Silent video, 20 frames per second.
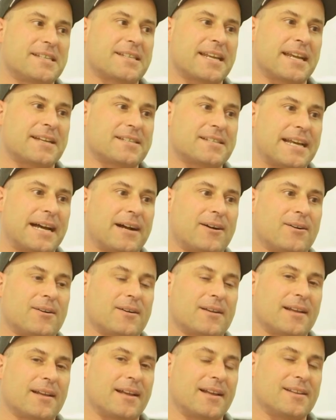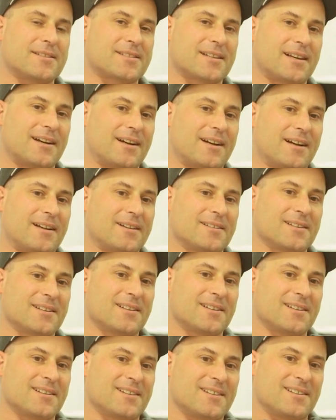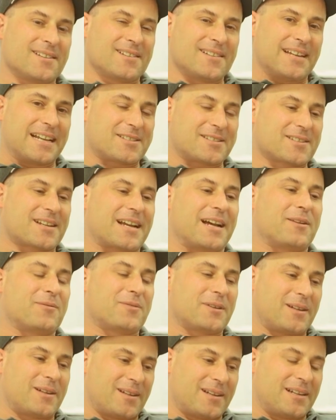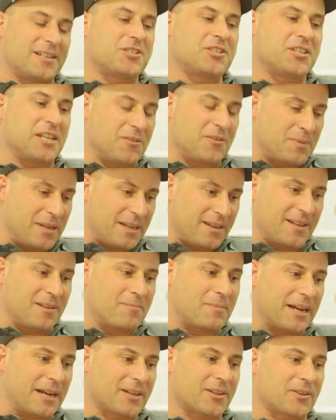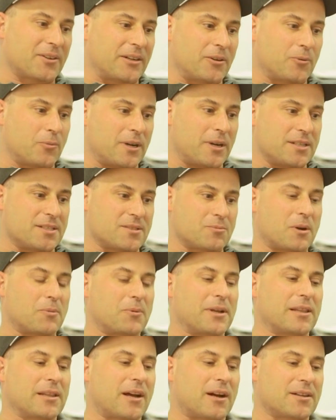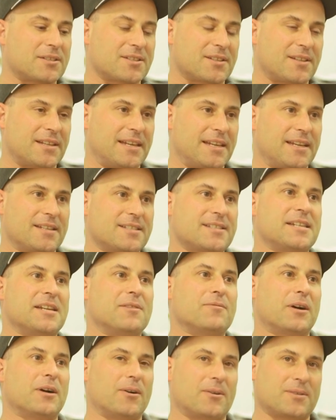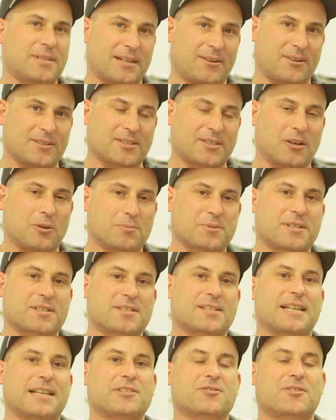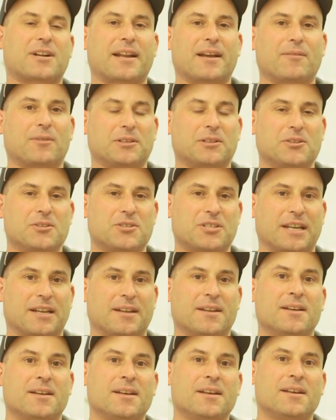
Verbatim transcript: stands out is uh, as kind of an achievement in my career was when we launched the SIVO telescopes, the Celestron Evolution.